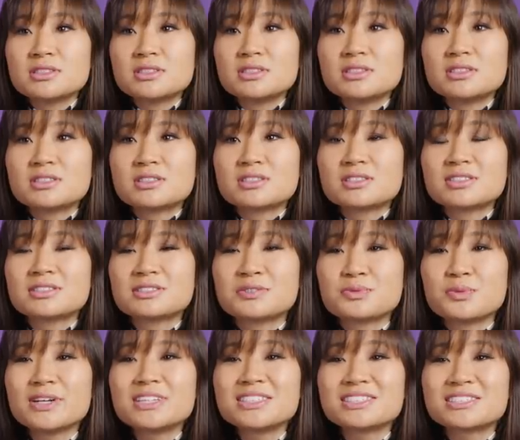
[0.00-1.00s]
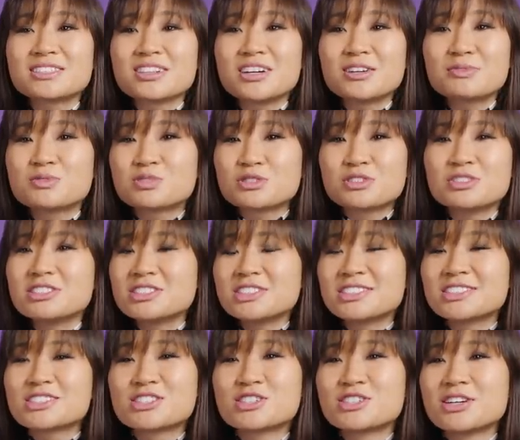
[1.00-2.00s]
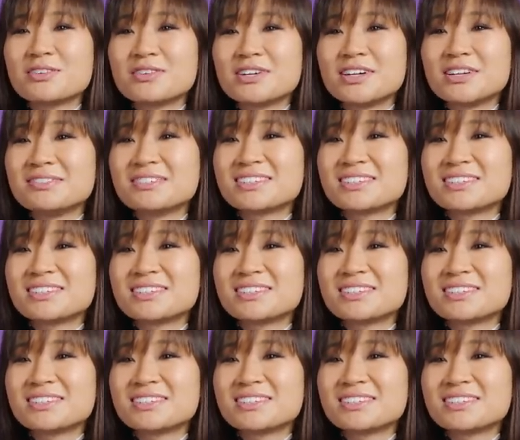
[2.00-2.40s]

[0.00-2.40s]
No. When is Tom Cruise gonna show up?